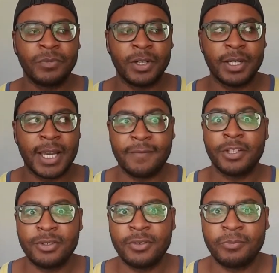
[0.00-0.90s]
have to do
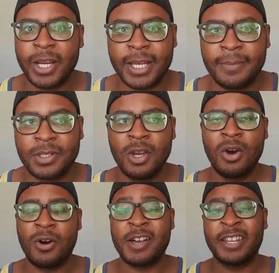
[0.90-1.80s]
with breakups or
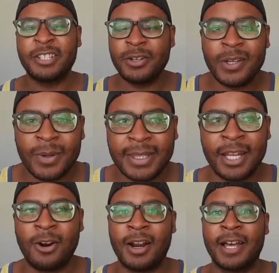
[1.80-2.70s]
how they're dealing with it
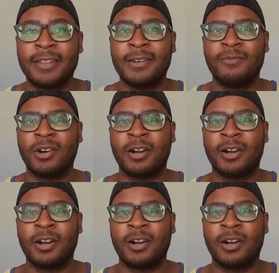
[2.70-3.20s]
or how they are